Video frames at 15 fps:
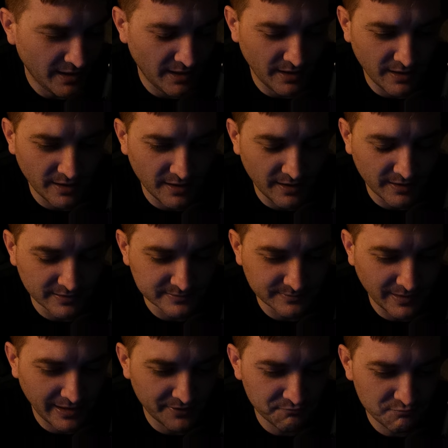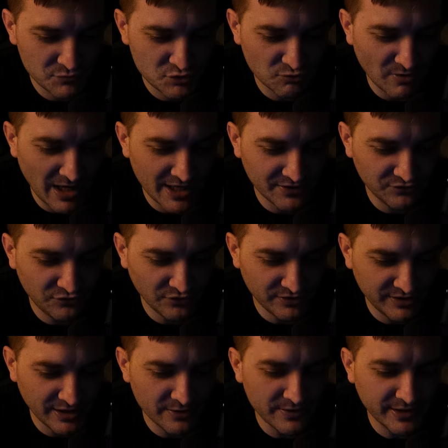Uh, trying to
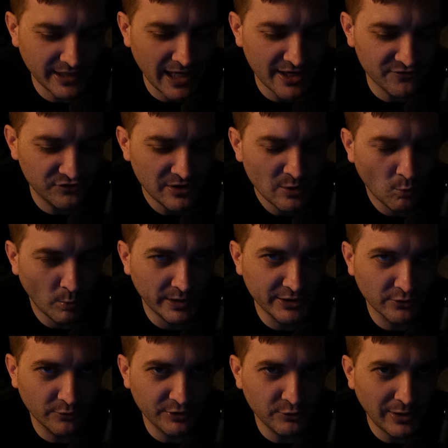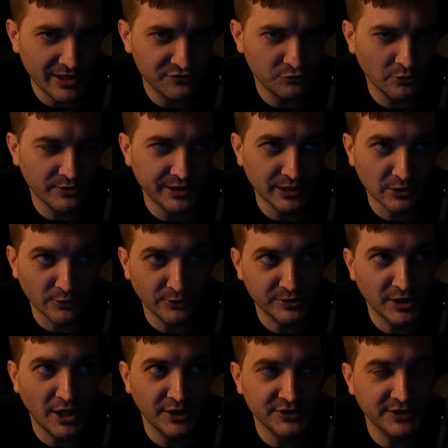they're the guys when you're you guys are on the alert
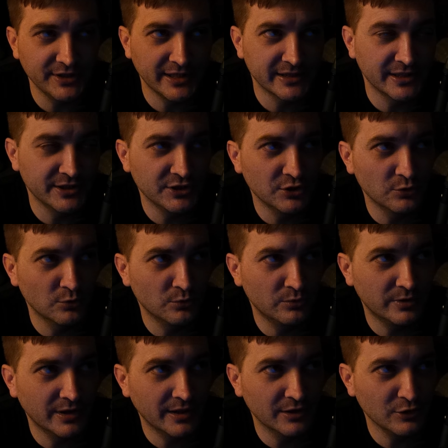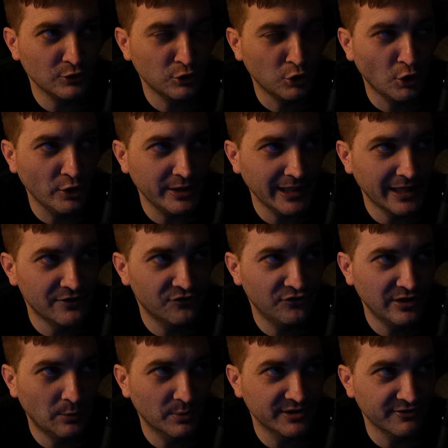continent and then you look and
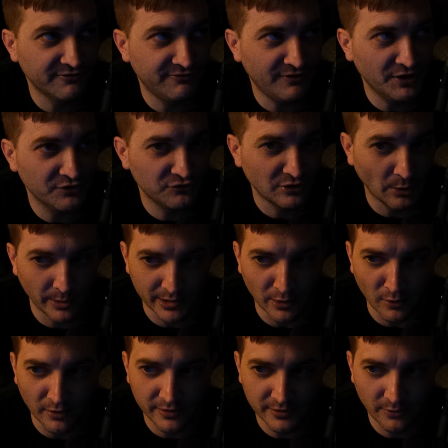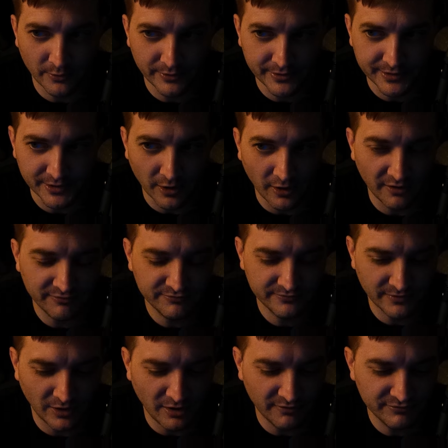see what the fuck's going on on the off
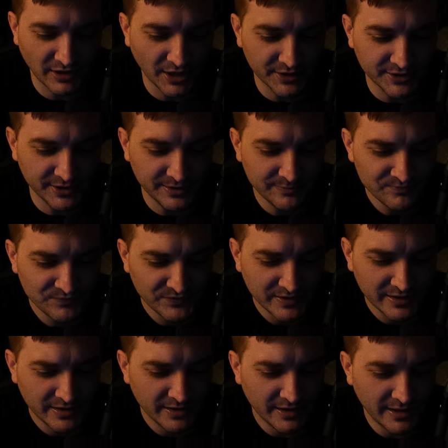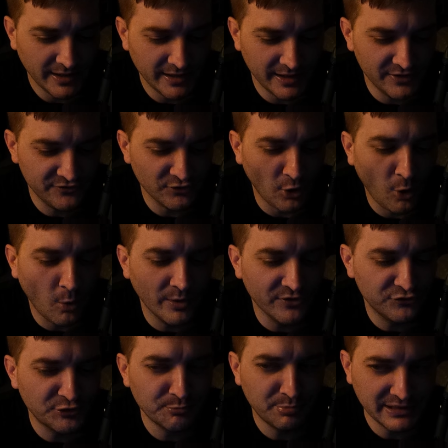off continent it's
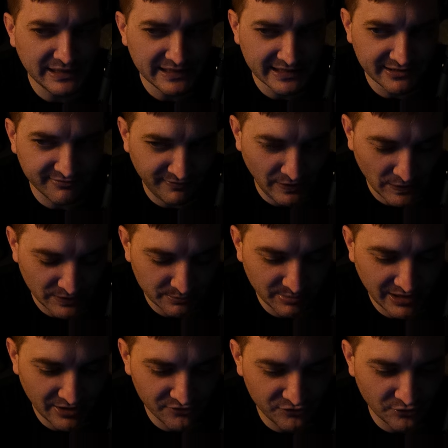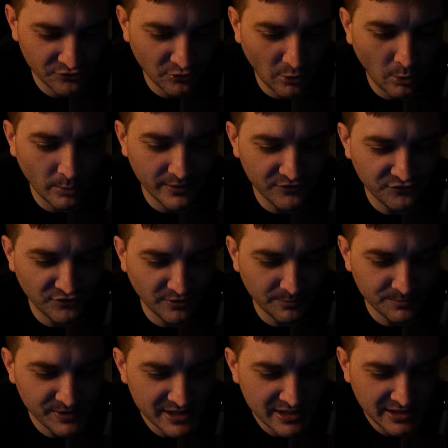always completely fucked because there's always
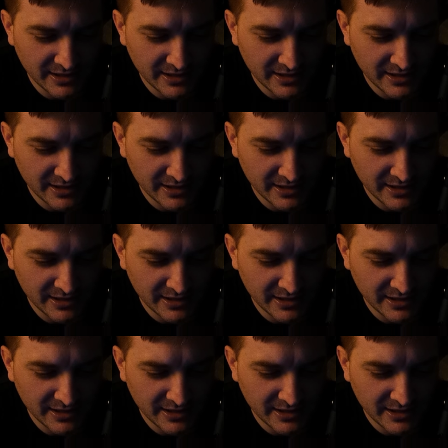some